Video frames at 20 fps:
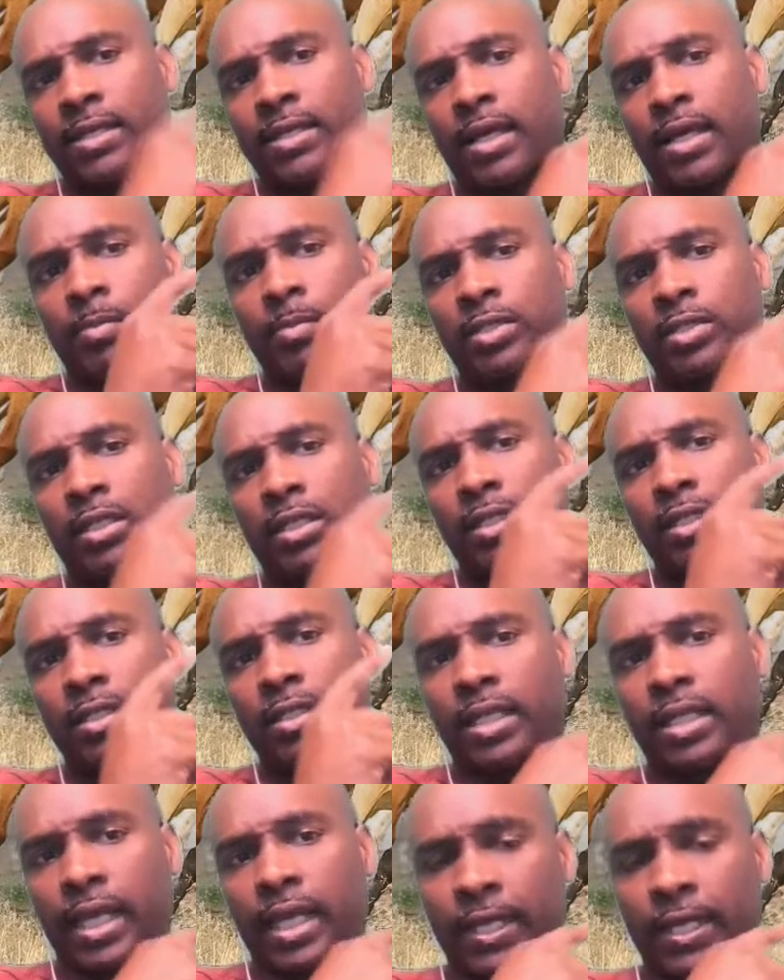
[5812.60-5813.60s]
comment of the
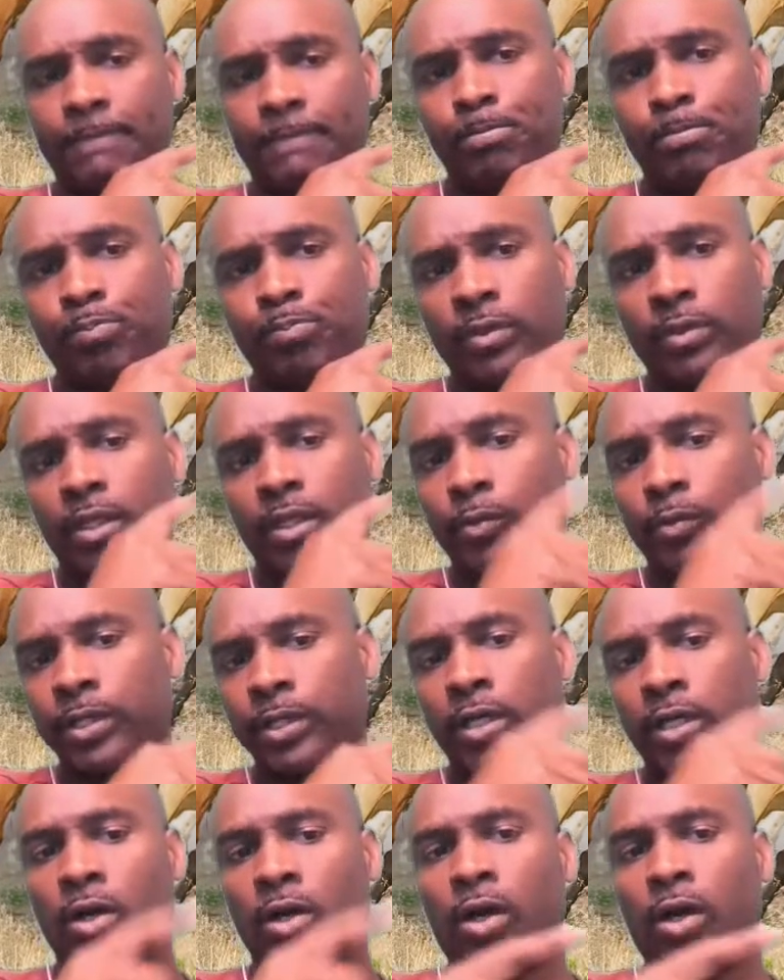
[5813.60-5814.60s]
day. We
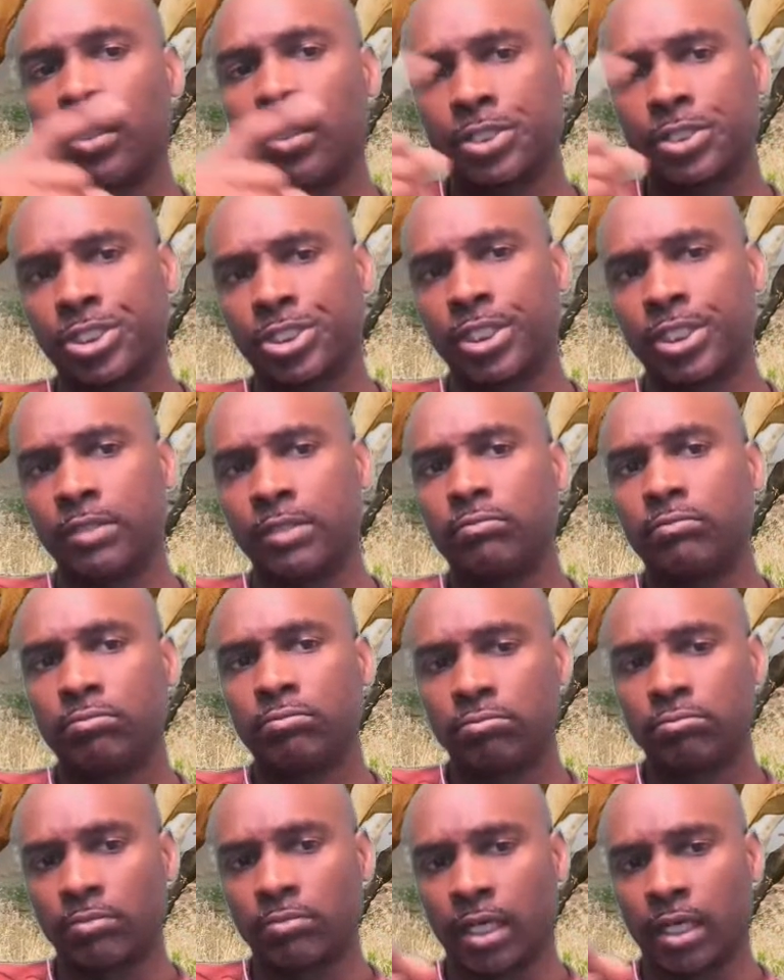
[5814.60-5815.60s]
are all sheep.
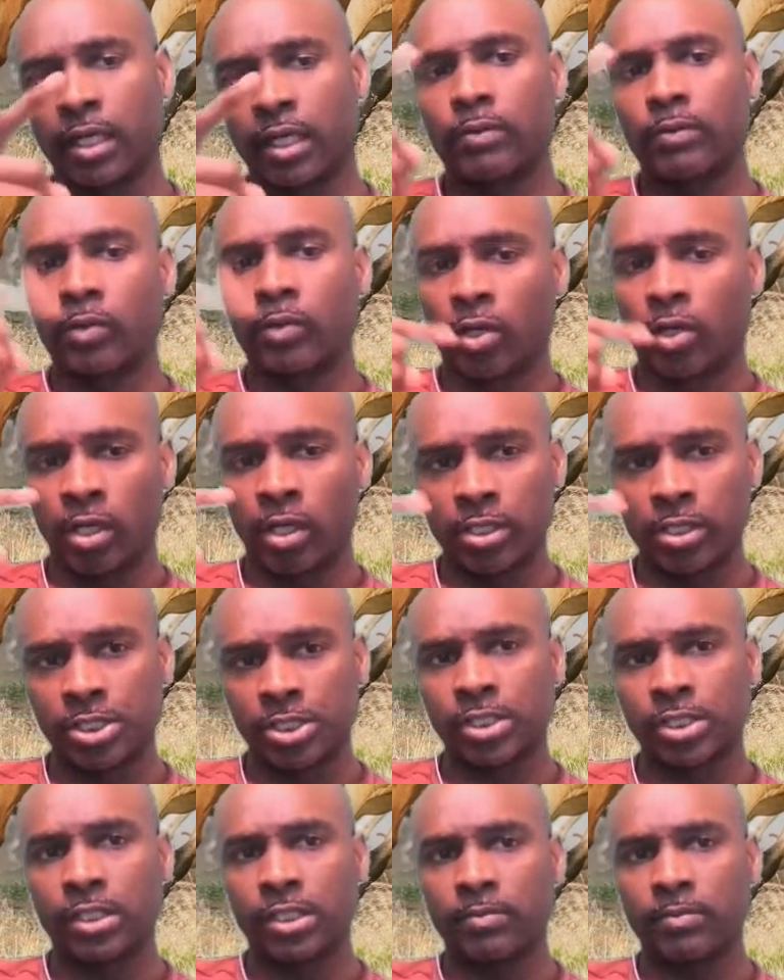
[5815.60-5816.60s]
All right, we're all
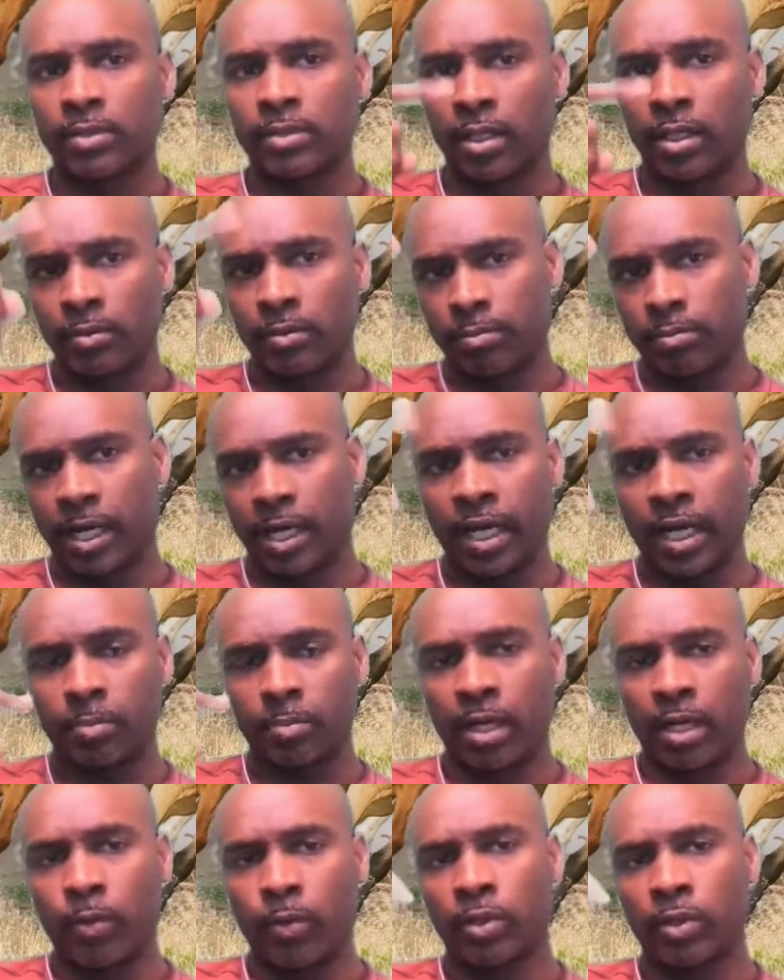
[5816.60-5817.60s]
sheep. Don't brag
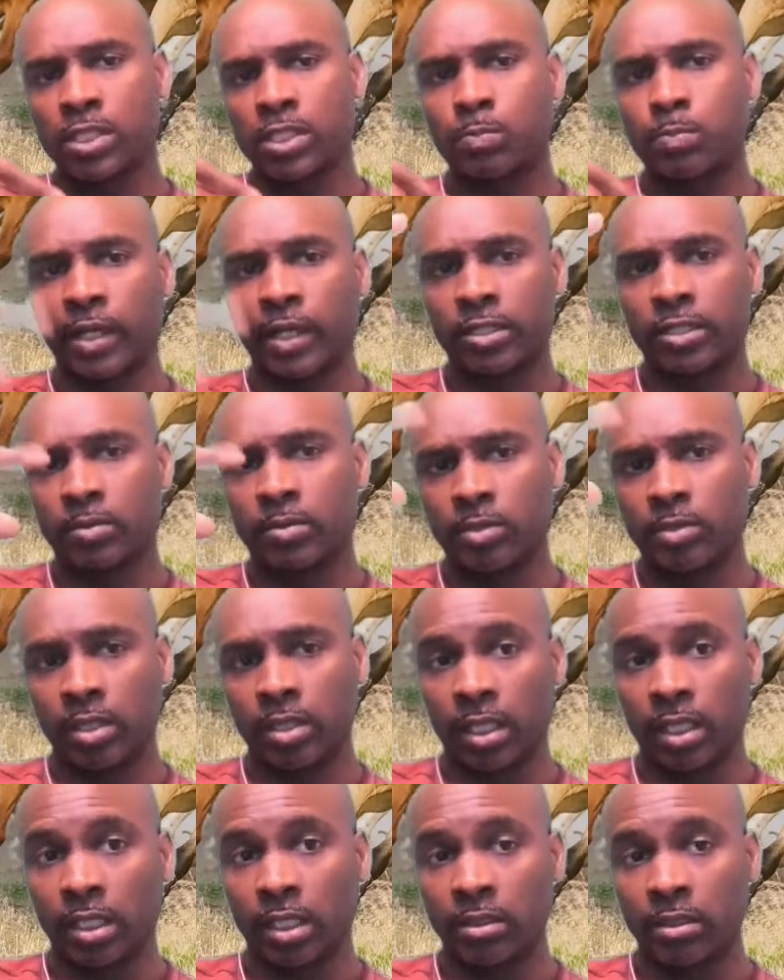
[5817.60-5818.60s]
about what spectrum you're
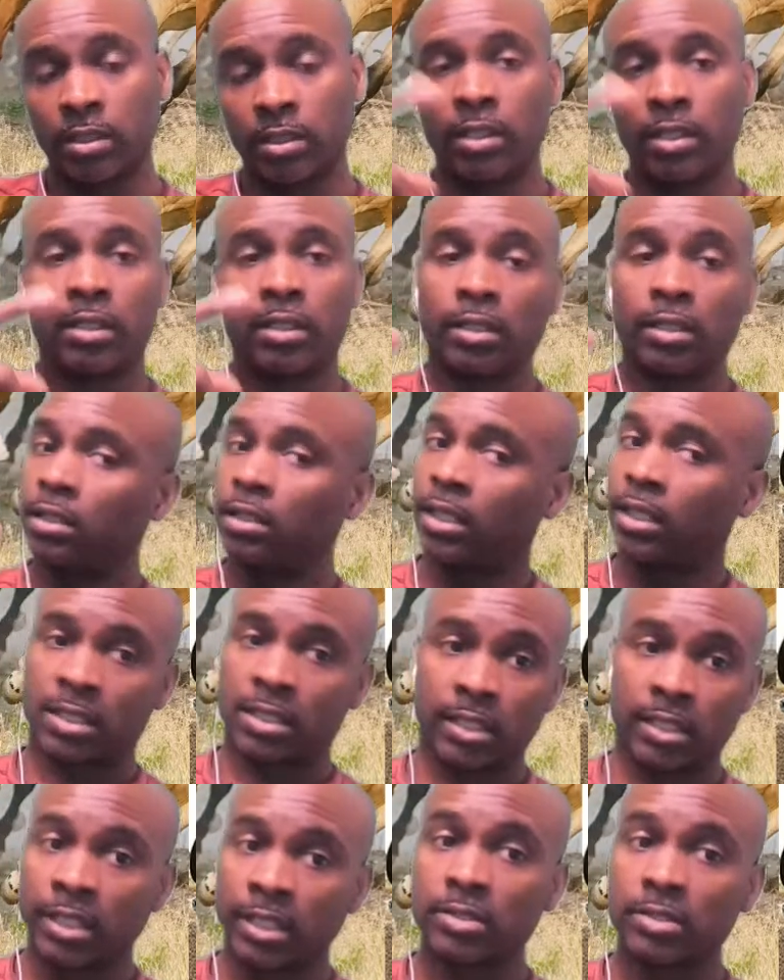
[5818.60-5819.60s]
in. It's
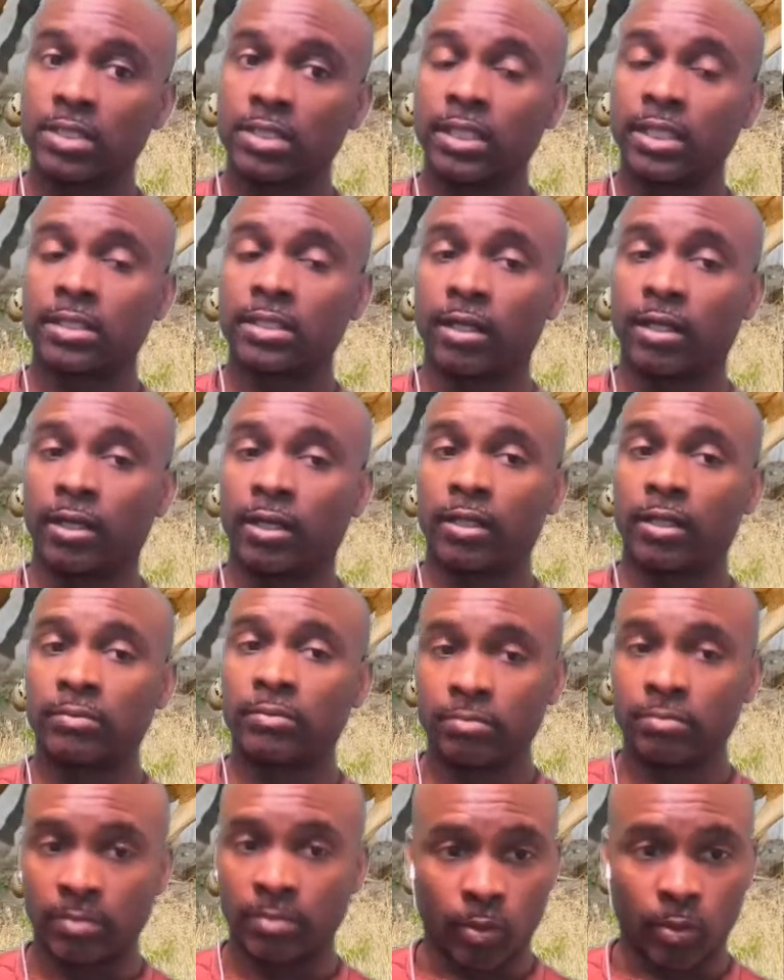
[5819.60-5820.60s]
an interesting
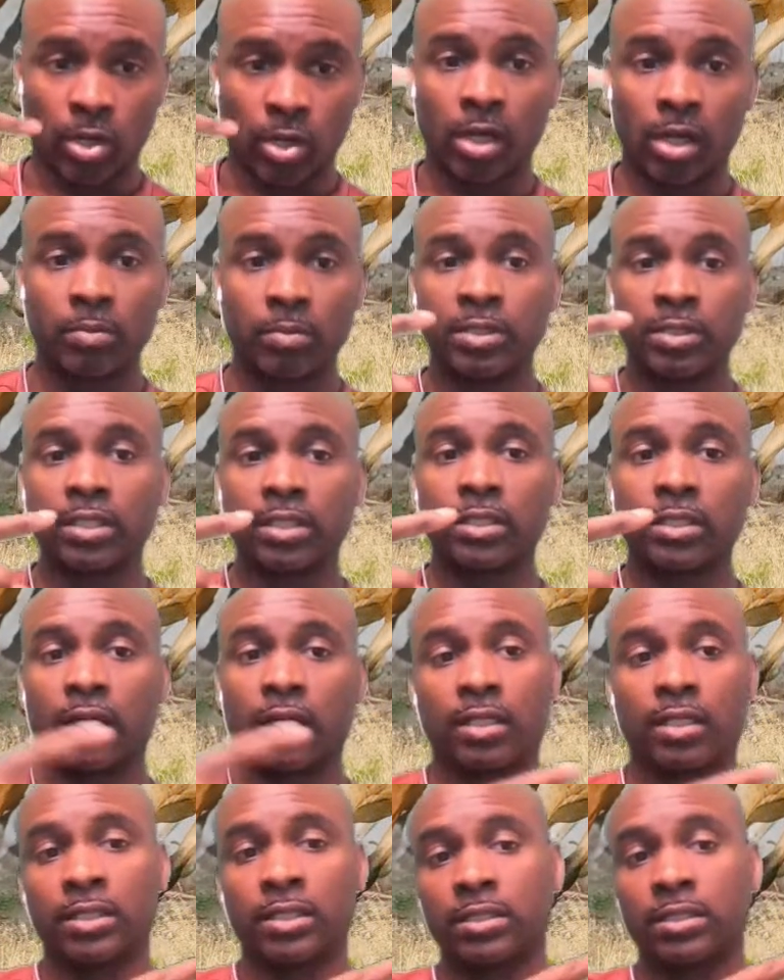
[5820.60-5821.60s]
term, but we're all being
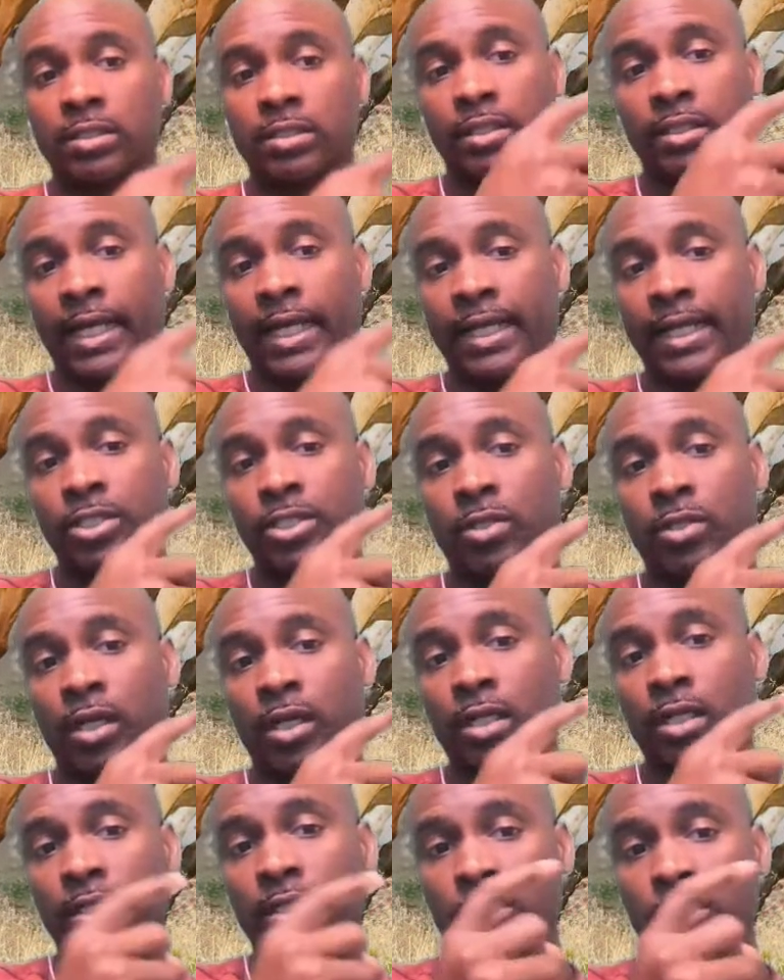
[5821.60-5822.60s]
herded. That
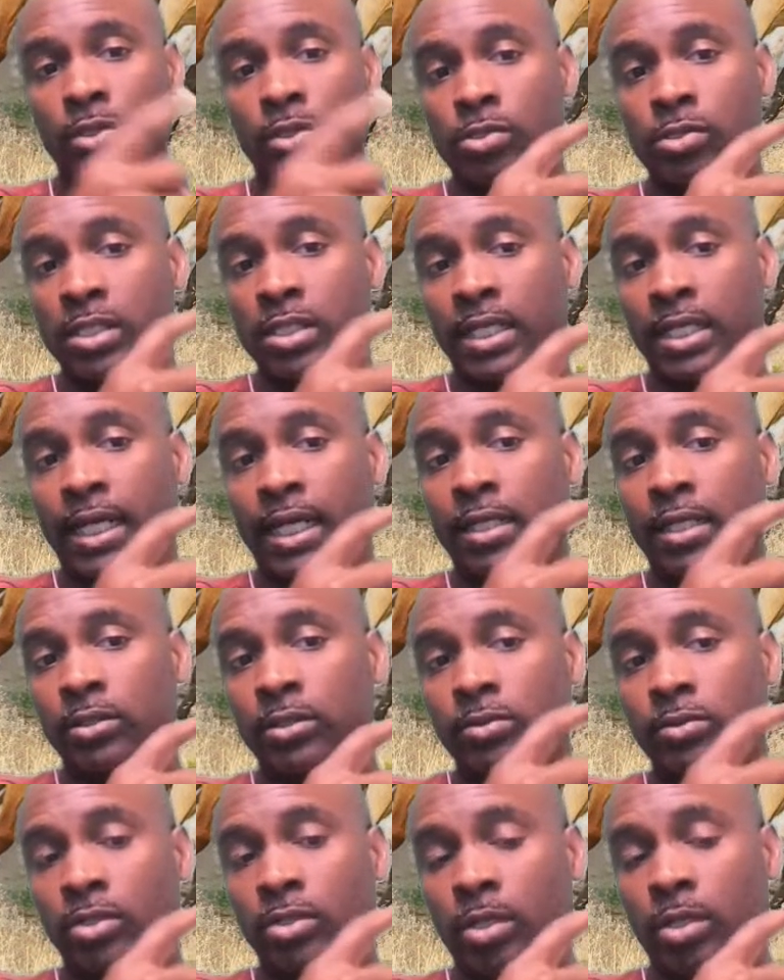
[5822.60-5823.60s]
truck, you see that
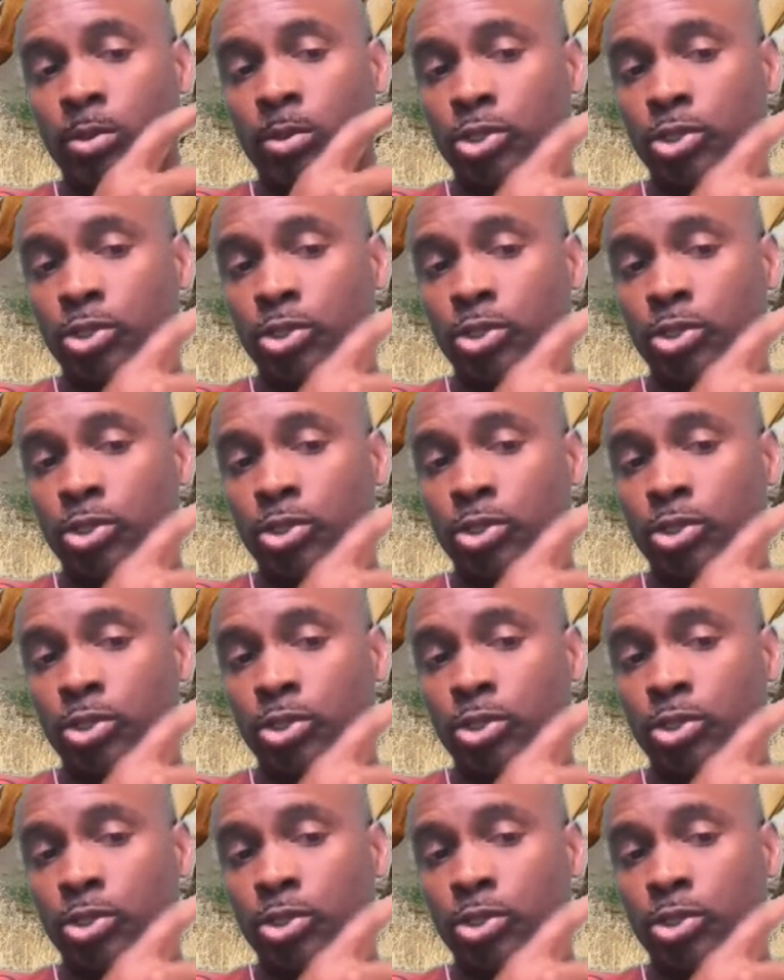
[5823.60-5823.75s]
new normal